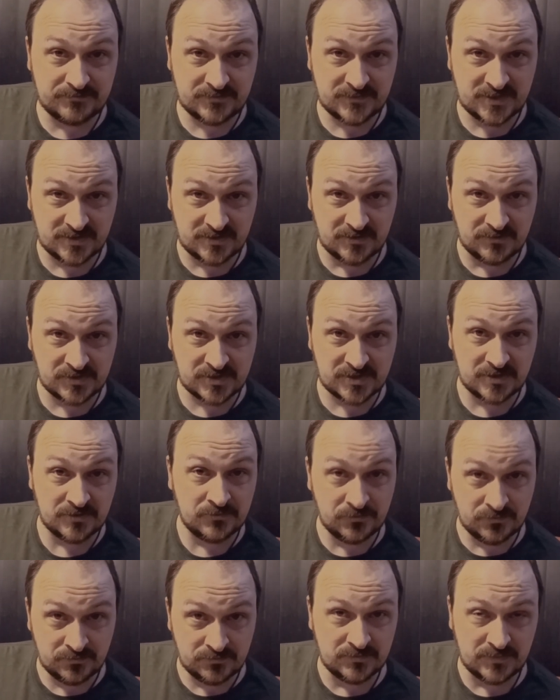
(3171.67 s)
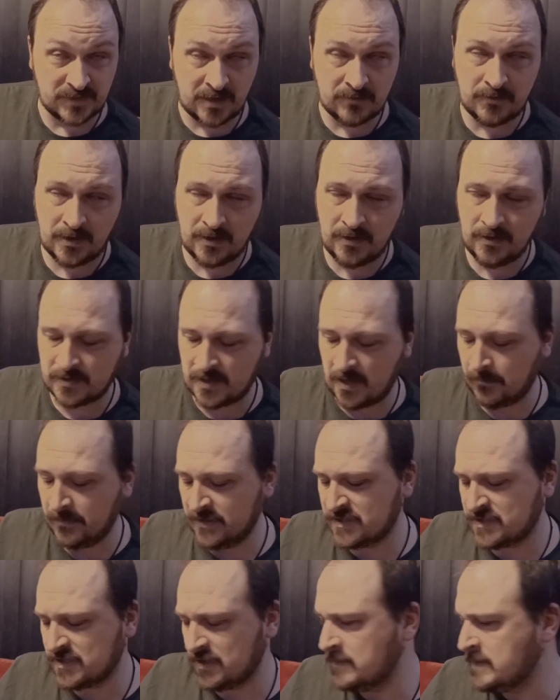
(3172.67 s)
soon, coming
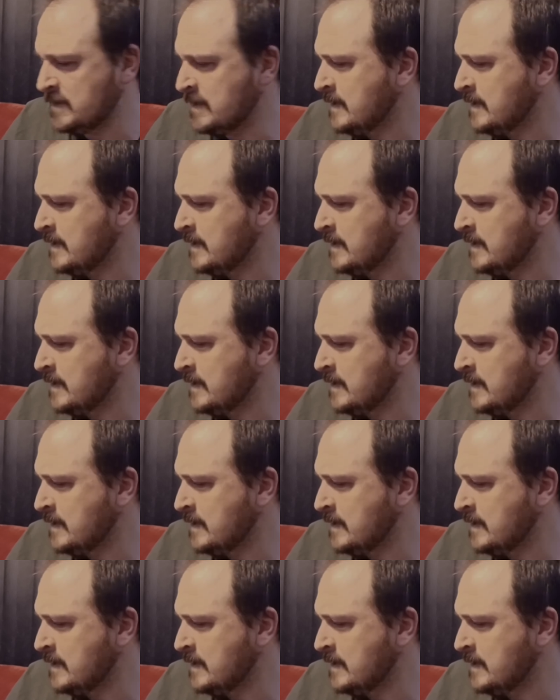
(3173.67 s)
soon.